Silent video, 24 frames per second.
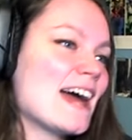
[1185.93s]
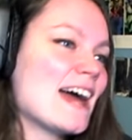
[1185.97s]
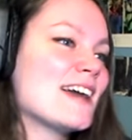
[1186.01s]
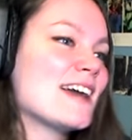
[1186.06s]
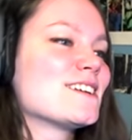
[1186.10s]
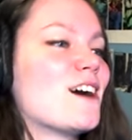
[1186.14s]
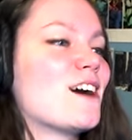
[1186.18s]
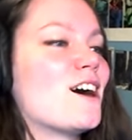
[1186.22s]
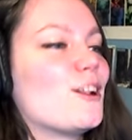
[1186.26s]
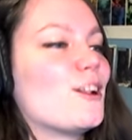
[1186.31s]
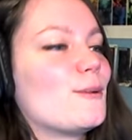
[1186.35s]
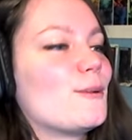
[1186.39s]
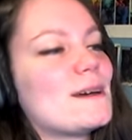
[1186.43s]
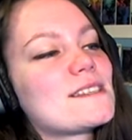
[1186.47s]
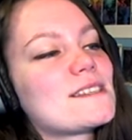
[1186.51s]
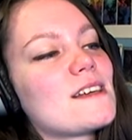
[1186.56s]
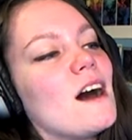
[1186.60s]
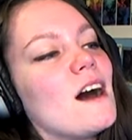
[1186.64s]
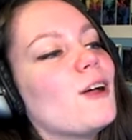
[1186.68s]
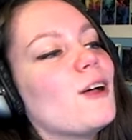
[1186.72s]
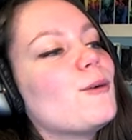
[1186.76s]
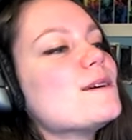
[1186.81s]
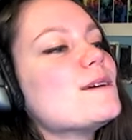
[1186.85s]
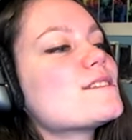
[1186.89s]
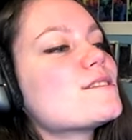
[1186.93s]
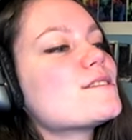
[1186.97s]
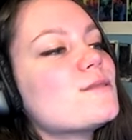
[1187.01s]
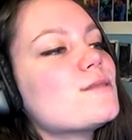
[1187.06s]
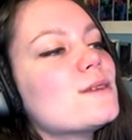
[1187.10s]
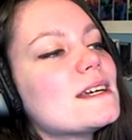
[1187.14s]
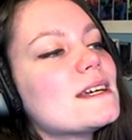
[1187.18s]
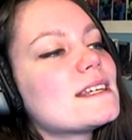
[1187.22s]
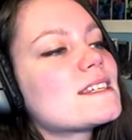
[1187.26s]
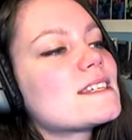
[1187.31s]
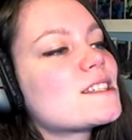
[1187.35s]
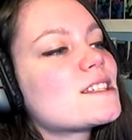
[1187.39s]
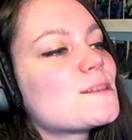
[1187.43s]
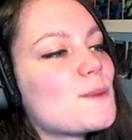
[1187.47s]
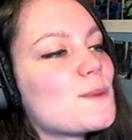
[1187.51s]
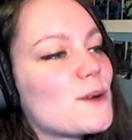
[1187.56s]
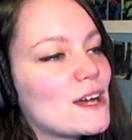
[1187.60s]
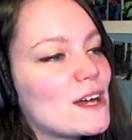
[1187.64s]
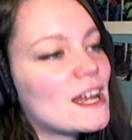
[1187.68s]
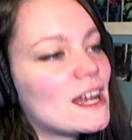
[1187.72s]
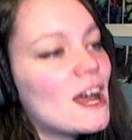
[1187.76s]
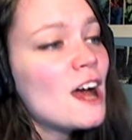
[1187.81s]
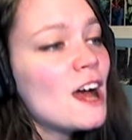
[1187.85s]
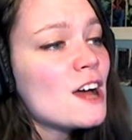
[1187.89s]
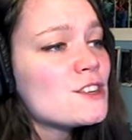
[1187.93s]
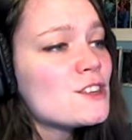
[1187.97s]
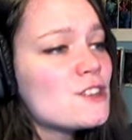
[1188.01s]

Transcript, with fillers: and always, always whispering,